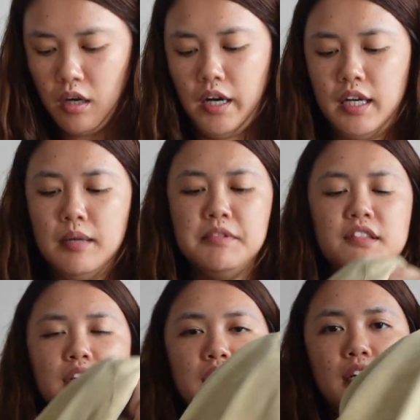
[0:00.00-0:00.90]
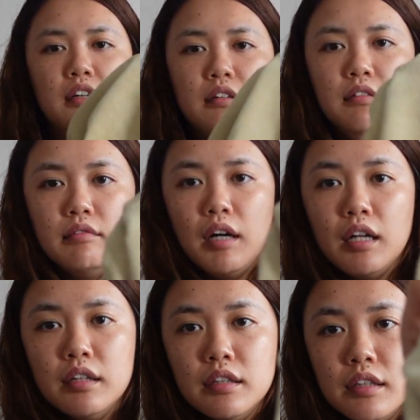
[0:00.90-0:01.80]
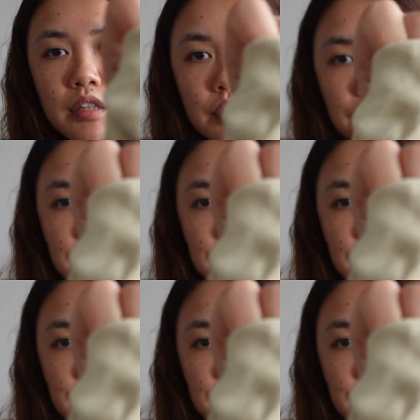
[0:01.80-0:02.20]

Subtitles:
I am seeing a little